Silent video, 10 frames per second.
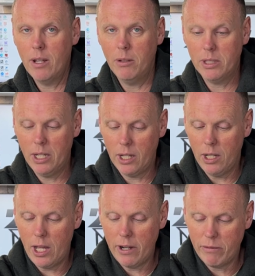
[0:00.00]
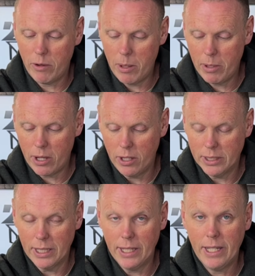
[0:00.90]
I was getting a lot of rubbing on
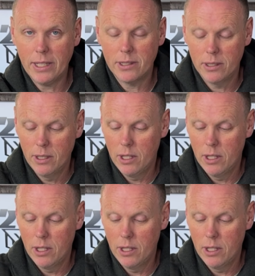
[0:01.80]
the links.